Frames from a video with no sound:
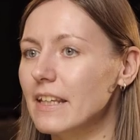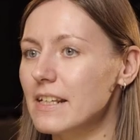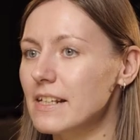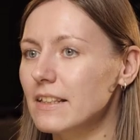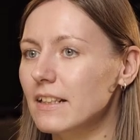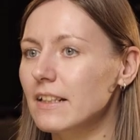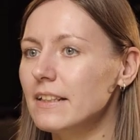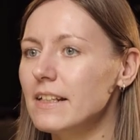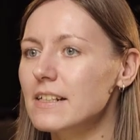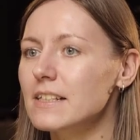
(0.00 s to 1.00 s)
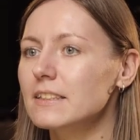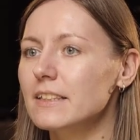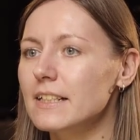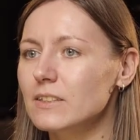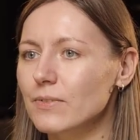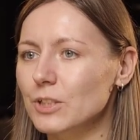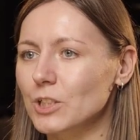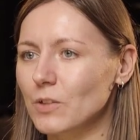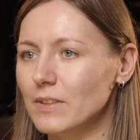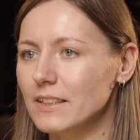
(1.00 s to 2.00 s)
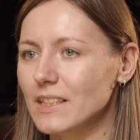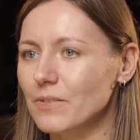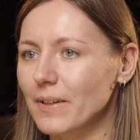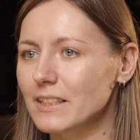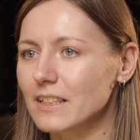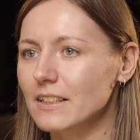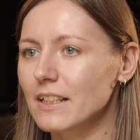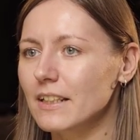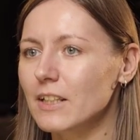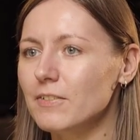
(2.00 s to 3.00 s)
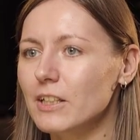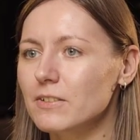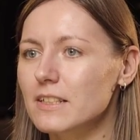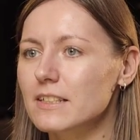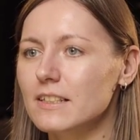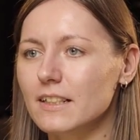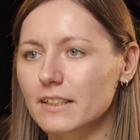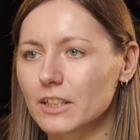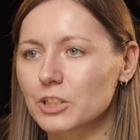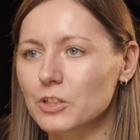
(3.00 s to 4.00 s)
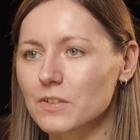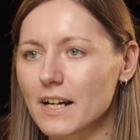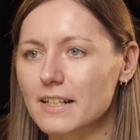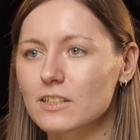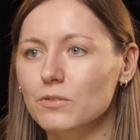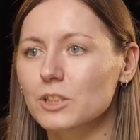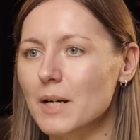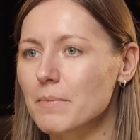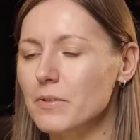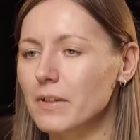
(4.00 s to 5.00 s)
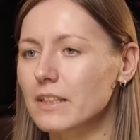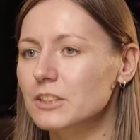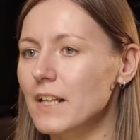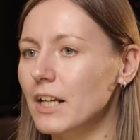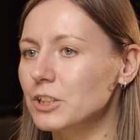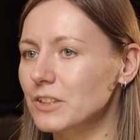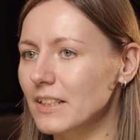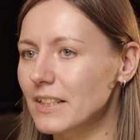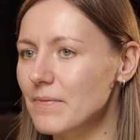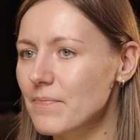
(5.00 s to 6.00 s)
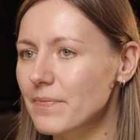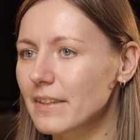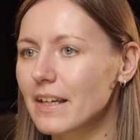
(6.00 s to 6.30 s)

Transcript: They create a linear text version of the interface and then give the user single-key shortcuts to jump through it structurally.